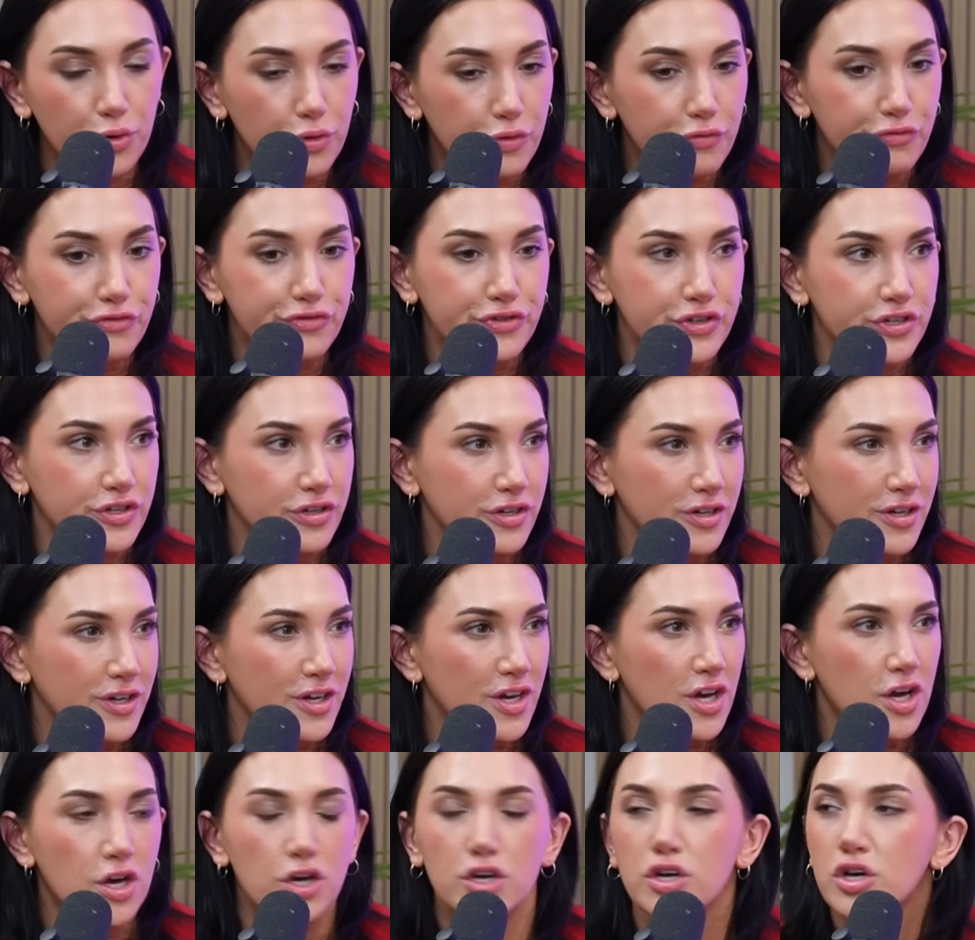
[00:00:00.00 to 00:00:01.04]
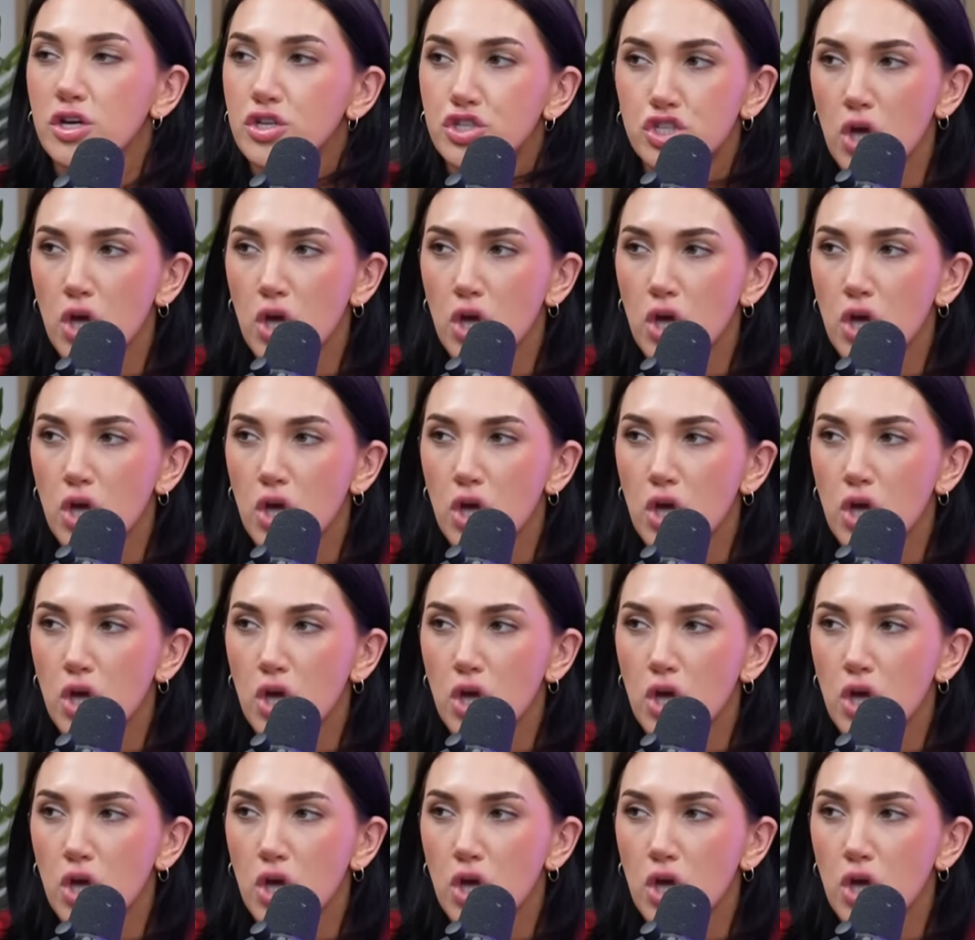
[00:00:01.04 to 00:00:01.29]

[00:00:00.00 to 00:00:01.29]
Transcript: Which is still so cool, but like it was